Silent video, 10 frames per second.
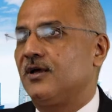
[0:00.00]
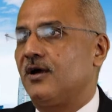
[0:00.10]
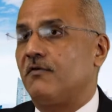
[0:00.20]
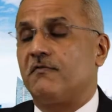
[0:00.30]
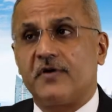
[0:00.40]

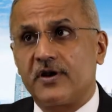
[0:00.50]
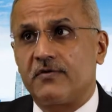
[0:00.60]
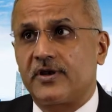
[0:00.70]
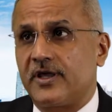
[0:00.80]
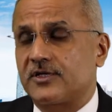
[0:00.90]
Very,
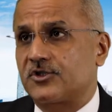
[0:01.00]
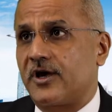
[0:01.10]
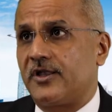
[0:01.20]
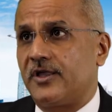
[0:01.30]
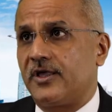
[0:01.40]
very
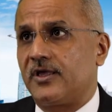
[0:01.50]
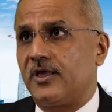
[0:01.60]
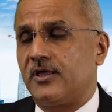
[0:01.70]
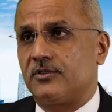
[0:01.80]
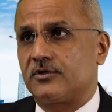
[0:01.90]
exciting
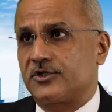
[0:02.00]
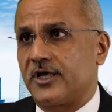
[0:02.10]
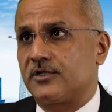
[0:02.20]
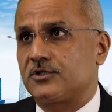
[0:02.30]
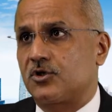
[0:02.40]
in the
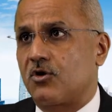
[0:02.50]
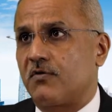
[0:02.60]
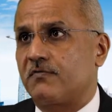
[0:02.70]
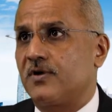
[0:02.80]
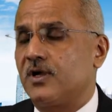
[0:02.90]
sense
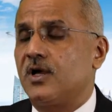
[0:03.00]
of